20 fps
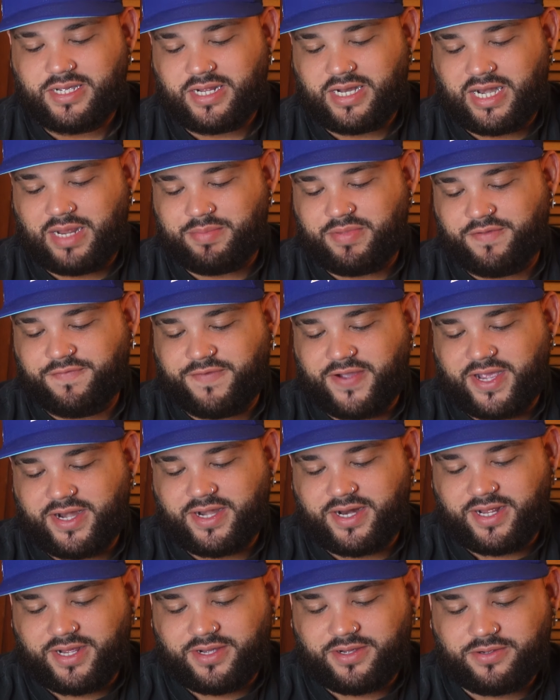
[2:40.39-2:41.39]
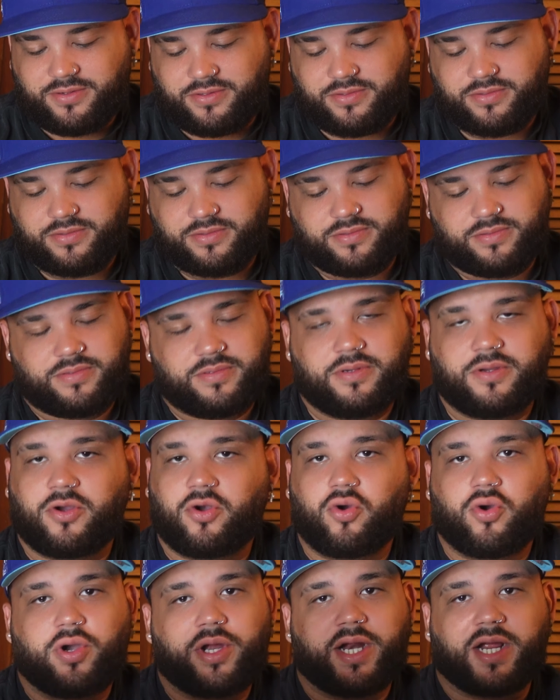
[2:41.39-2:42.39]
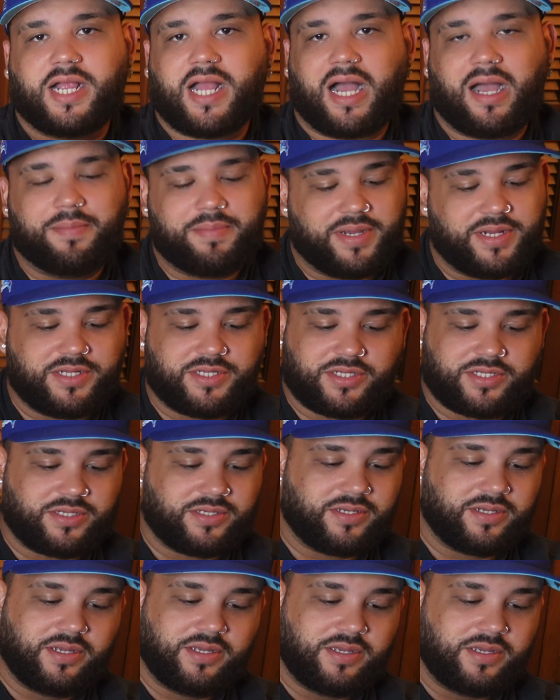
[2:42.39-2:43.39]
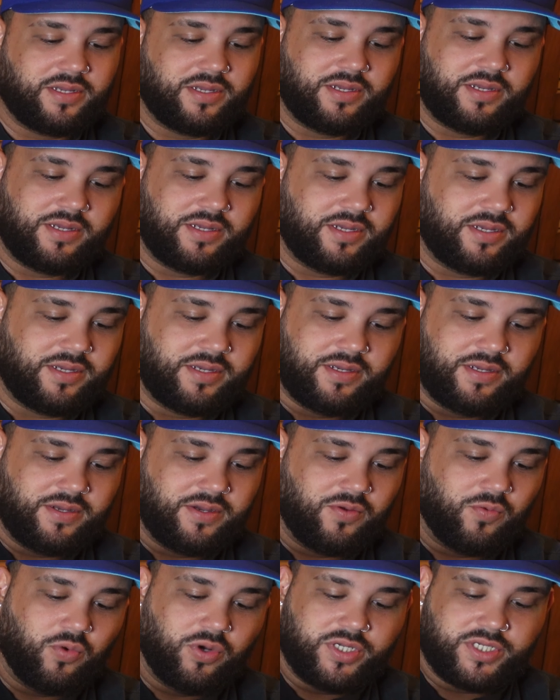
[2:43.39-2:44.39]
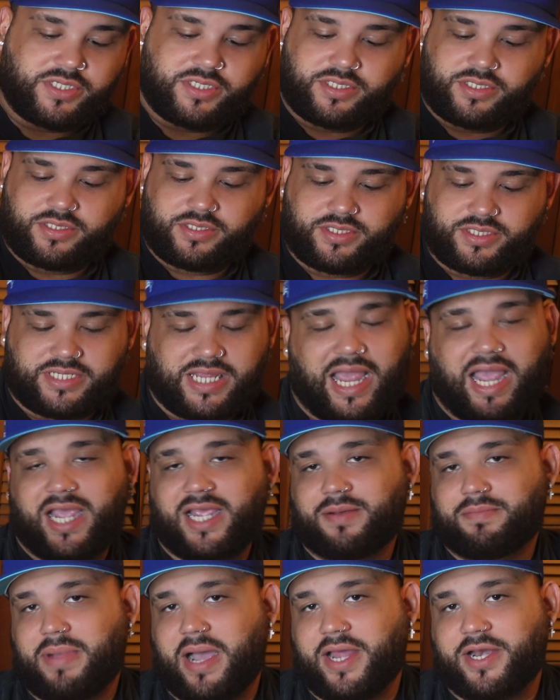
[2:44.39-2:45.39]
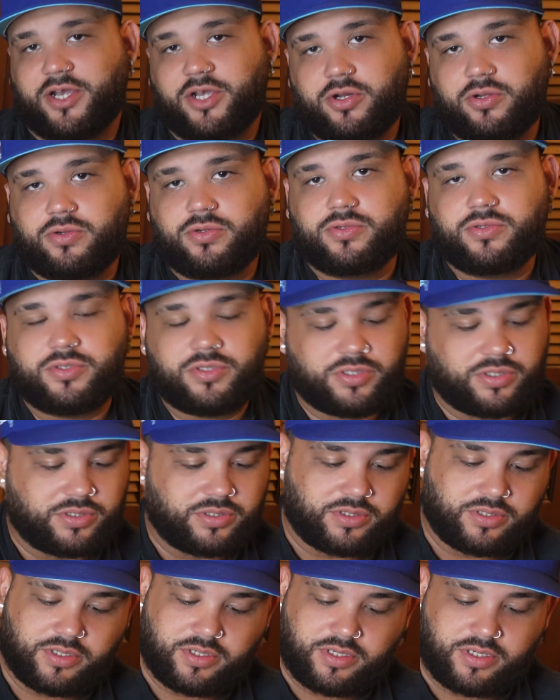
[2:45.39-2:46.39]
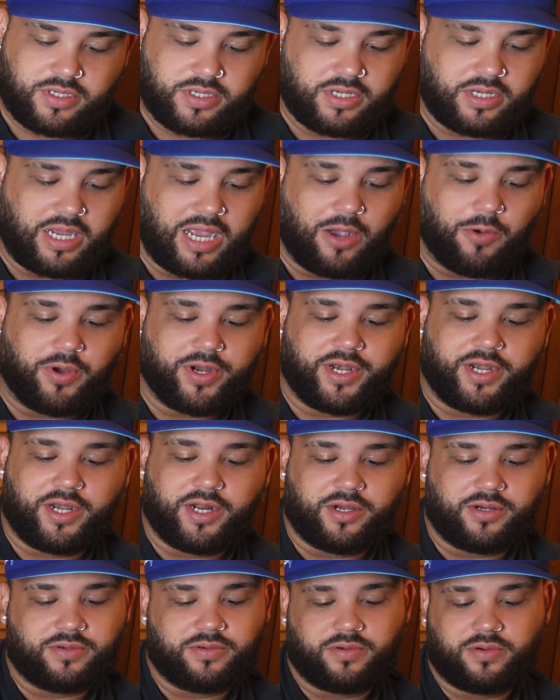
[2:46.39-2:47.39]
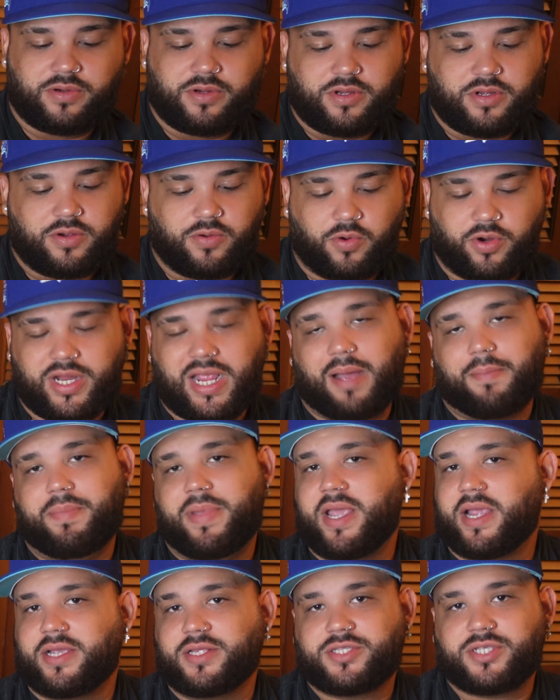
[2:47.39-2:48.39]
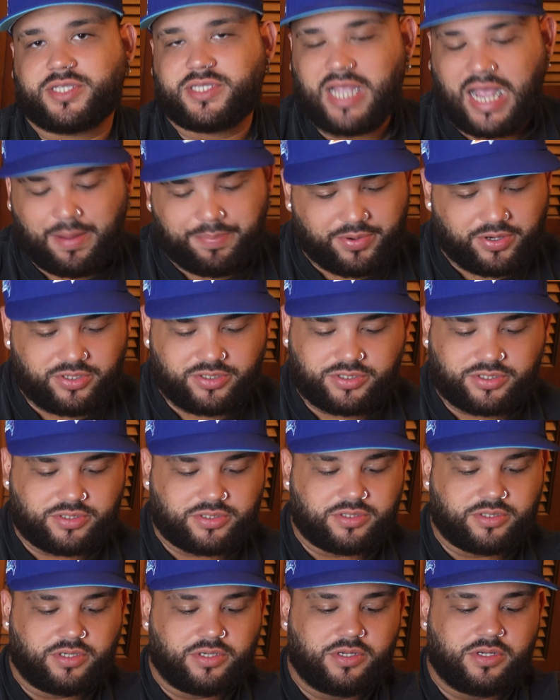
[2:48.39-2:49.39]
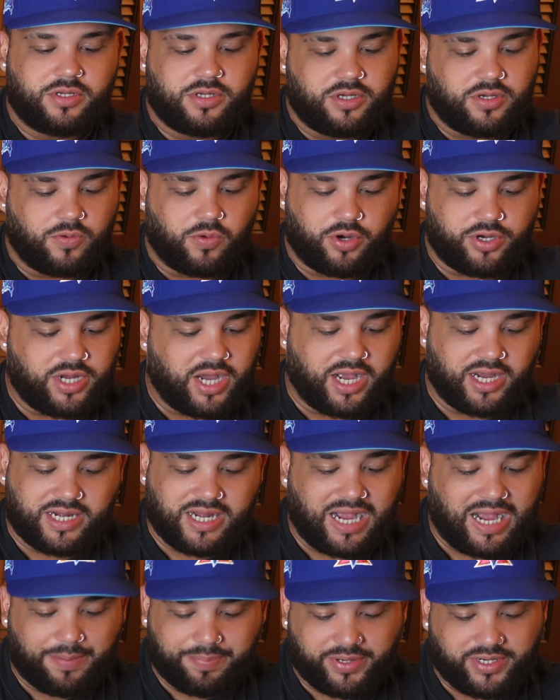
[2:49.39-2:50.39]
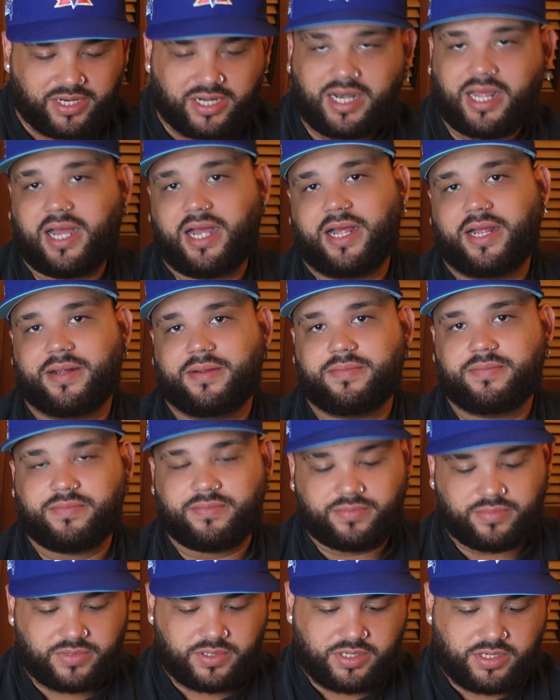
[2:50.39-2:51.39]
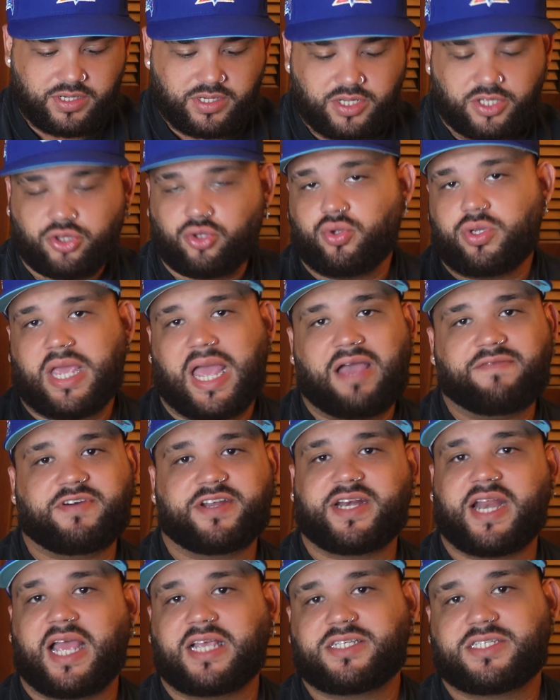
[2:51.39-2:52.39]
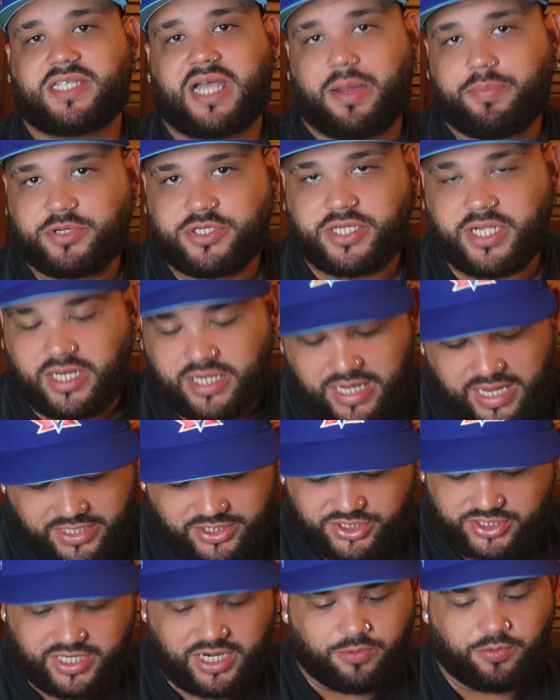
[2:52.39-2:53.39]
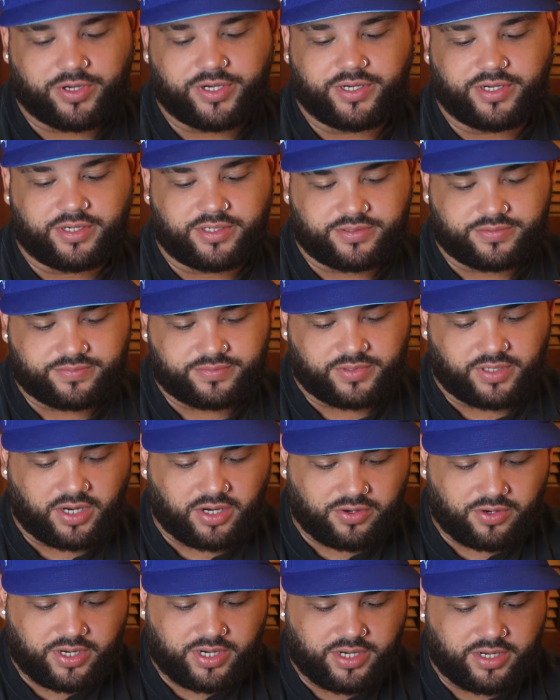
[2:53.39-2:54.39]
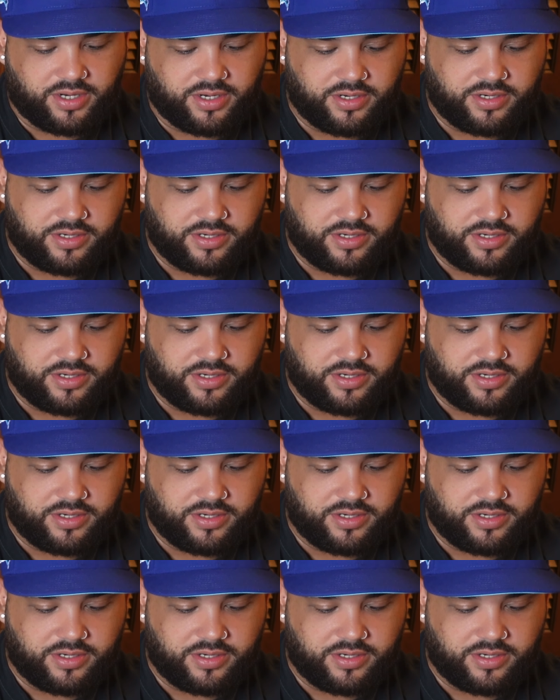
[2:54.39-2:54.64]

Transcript: Let me find out who in the comments was signed by the news. I want to know. Were y'all big into Topperz? Were y'all copping a lot? Do you have a nice Topperz collection? I want to know. All right.